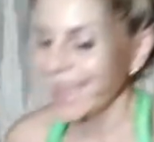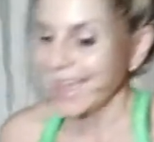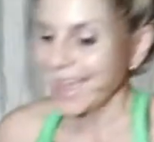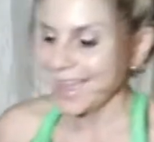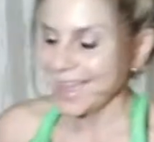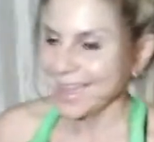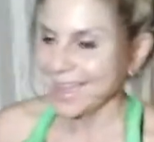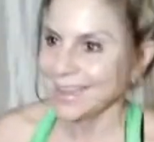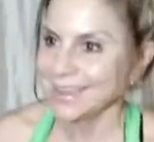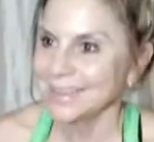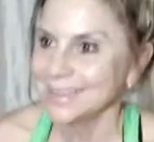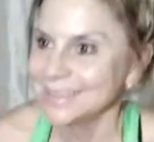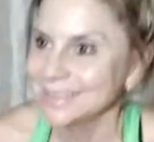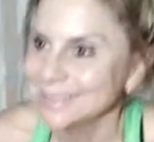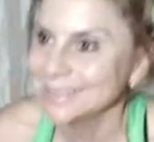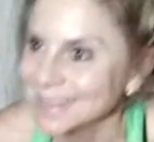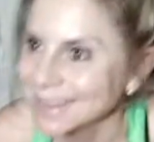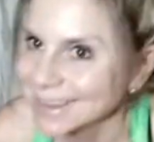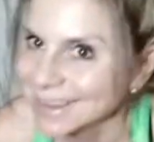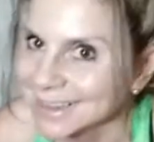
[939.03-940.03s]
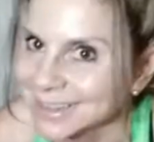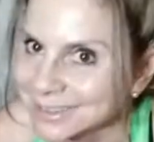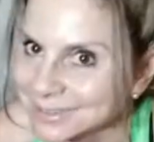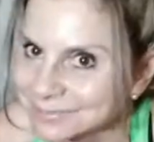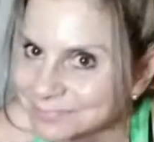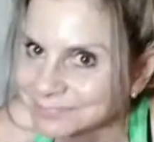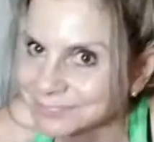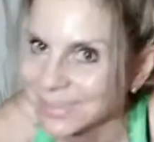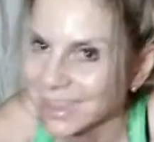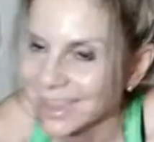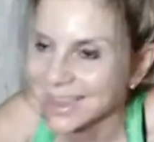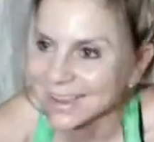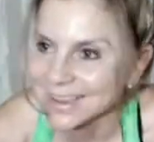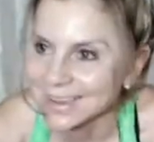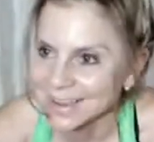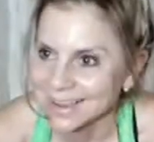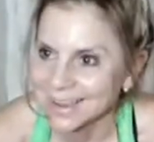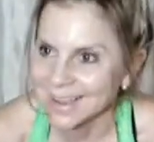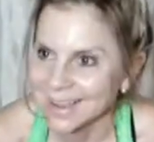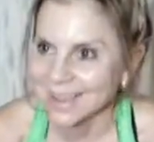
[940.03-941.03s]
And yeah,
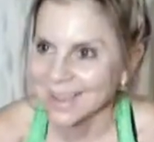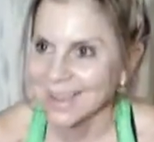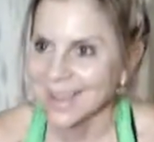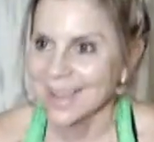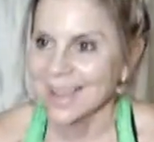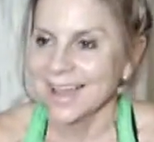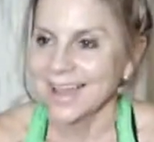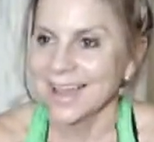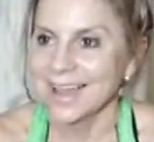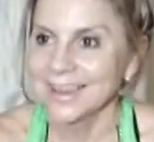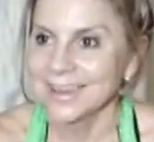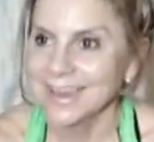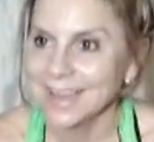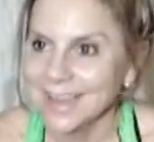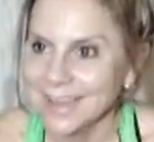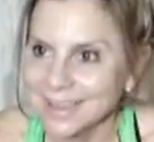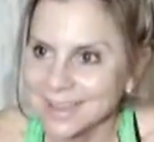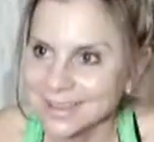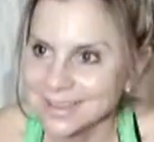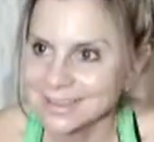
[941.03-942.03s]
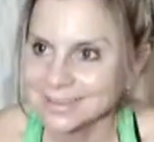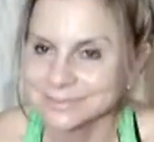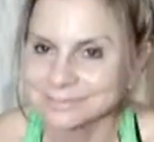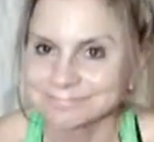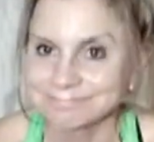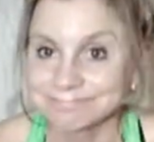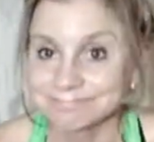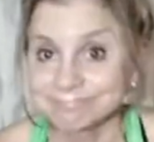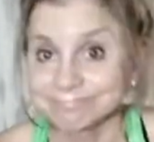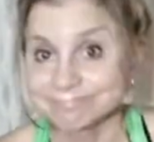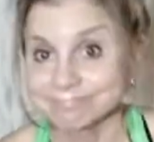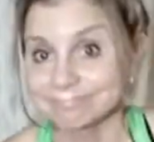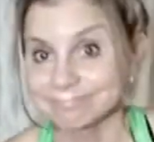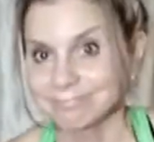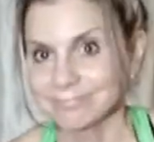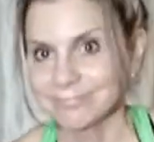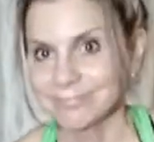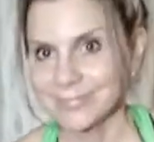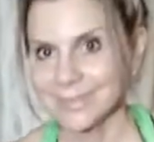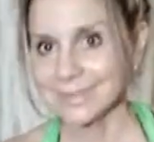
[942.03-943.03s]
like,
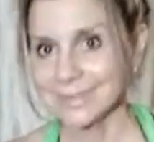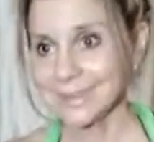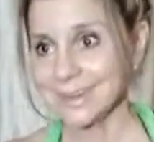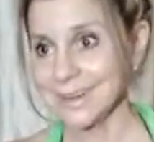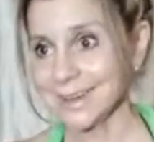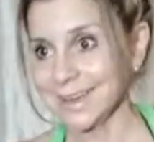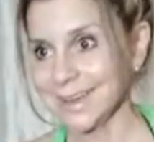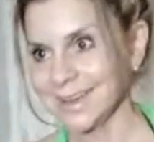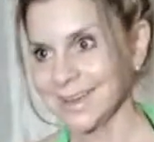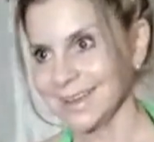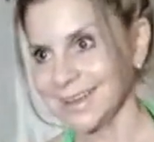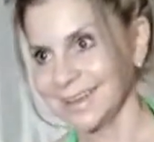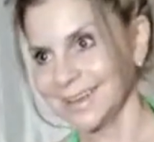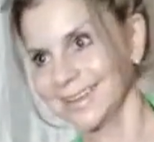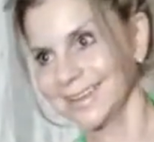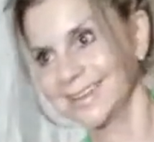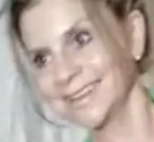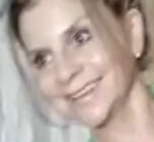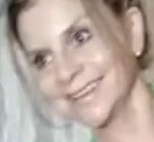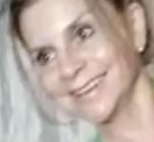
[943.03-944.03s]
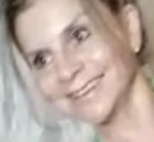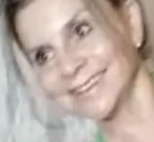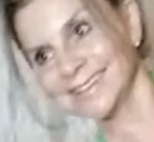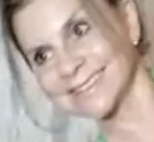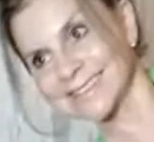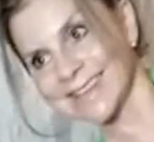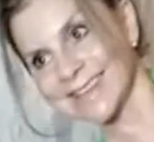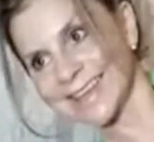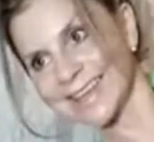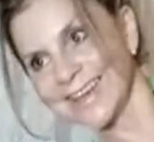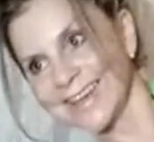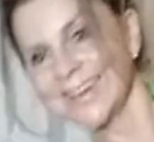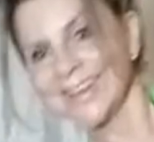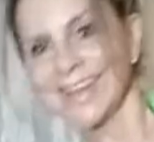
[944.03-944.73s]
ta-da! It's like, okay.